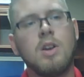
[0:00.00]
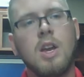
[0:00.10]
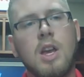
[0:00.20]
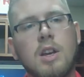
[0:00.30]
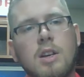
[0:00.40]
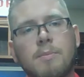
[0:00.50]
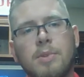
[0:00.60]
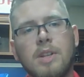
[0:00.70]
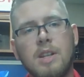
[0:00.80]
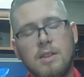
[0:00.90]
In
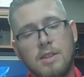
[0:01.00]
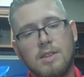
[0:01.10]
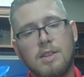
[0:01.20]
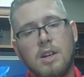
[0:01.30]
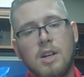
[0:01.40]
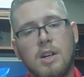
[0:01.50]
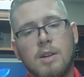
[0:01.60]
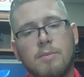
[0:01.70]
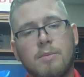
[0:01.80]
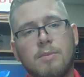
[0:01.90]
completing this
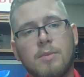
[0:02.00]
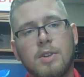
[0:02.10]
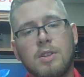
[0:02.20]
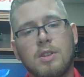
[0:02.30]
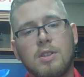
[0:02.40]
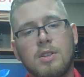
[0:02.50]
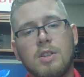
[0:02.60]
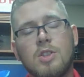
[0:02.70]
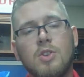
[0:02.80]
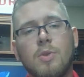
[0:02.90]

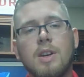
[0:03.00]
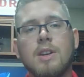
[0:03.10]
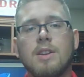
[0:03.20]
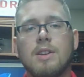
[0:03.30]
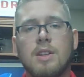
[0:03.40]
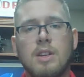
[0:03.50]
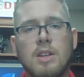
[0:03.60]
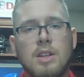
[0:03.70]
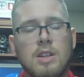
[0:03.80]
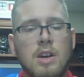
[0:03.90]
degree,
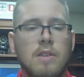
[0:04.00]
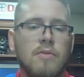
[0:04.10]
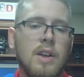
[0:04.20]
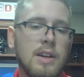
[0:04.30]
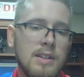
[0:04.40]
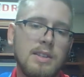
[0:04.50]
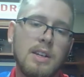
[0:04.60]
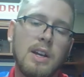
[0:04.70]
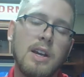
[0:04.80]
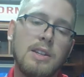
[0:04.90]
like I
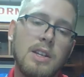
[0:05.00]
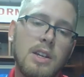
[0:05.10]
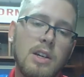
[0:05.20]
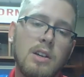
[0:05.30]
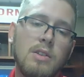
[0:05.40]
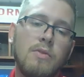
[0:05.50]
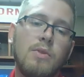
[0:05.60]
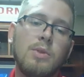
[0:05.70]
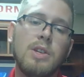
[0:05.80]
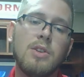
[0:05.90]
said, I did a
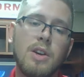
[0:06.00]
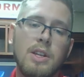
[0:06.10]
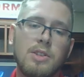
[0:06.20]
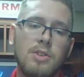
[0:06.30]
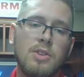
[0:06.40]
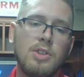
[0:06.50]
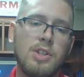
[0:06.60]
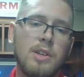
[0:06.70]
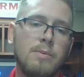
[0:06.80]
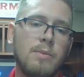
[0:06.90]
full year
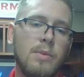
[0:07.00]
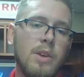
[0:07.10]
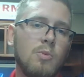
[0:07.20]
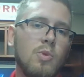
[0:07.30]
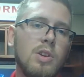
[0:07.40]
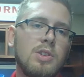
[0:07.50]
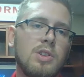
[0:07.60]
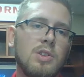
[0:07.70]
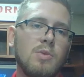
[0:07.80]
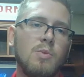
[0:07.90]
internship in
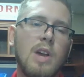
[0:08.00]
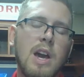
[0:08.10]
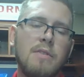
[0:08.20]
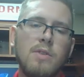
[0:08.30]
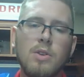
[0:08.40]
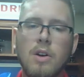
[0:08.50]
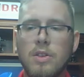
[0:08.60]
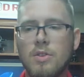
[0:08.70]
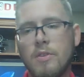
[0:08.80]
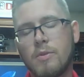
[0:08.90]
which we had a few
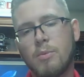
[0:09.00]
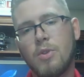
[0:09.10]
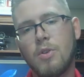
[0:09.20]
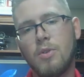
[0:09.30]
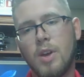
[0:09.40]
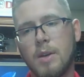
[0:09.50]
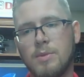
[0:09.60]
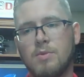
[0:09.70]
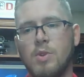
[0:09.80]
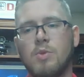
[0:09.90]
other different
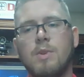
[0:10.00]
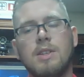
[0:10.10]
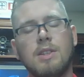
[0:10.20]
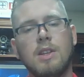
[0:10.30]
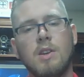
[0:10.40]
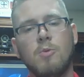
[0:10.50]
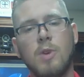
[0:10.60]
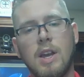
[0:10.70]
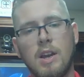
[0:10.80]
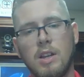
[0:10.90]
programs, which recently we
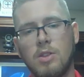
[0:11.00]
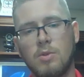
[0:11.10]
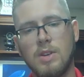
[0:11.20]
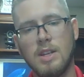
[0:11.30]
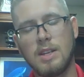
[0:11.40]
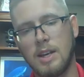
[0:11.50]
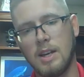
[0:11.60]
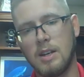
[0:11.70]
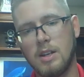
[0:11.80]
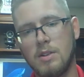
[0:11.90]
had 3D
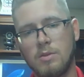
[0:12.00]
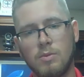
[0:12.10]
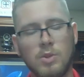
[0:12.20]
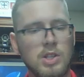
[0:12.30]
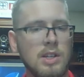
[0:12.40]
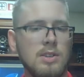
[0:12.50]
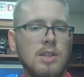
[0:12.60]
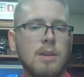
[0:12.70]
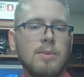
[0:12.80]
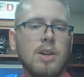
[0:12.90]
CAD, which has
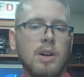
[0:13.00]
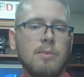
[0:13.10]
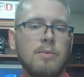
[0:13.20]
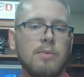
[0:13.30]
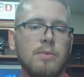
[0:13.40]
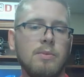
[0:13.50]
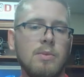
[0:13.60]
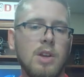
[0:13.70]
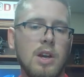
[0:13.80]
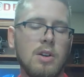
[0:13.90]
upcome
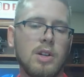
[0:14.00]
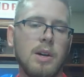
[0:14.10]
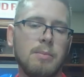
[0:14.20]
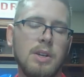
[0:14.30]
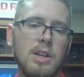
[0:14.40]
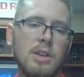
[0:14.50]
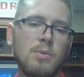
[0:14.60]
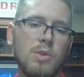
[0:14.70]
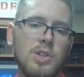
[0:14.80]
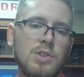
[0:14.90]
at our company,
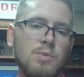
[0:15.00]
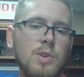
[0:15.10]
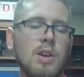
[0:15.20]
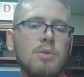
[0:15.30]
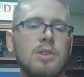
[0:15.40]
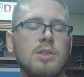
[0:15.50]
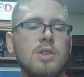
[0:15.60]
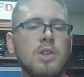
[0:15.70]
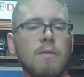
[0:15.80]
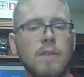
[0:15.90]
which we don't just
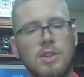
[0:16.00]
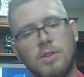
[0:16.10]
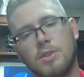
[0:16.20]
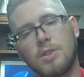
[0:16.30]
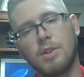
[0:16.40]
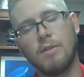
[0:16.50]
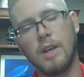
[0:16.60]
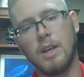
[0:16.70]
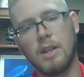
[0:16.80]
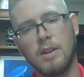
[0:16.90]
do conventional
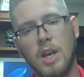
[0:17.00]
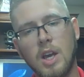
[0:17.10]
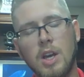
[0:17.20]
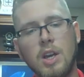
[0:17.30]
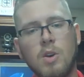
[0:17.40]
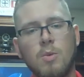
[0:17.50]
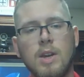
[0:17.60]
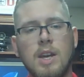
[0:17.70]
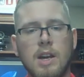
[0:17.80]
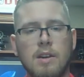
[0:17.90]
surveying.
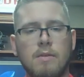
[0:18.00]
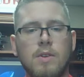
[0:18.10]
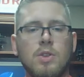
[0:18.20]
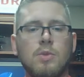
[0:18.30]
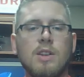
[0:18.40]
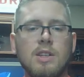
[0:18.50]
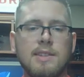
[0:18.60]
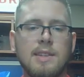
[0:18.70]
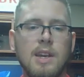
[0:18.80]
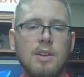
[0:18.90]
We have a 3D
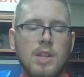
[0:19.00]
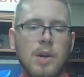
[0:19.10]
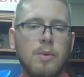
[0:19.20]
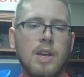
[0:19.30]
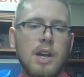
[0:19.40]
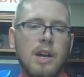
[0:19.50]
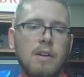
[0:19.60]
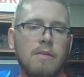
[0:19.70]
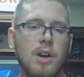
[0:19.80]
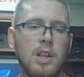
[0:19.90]
scanner that we
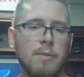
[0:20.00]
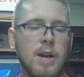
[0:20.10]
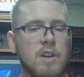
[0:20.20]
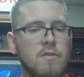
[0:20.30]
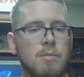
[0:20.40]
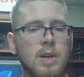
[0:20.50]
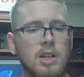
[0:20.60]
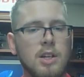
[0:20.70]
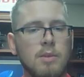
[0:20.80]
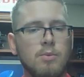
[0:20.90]
have on the back of the
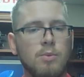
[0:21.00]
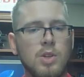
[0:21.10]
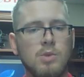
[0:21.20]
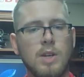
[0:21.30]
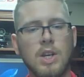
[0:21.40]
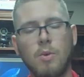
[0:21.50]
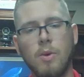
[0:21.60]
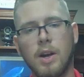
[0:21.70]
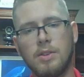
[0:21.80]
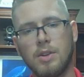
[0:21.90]
pickup, which we can go
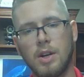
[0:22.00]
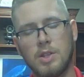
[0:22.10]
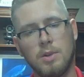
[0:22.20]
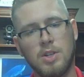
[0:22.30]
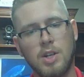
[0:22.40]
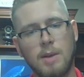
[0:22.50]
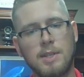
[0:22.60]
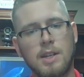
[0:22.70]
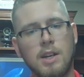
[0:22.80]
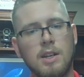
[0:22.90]
out onto a job
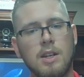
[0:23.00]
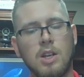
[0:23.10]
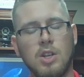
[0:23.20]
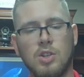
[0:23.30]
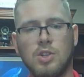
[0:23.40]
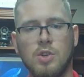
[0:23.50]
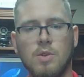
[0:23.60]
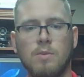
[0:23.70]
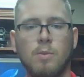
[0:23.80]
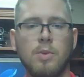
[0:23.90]
site and
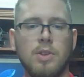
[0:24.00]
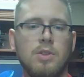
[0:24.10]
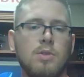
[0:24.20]
shoot with a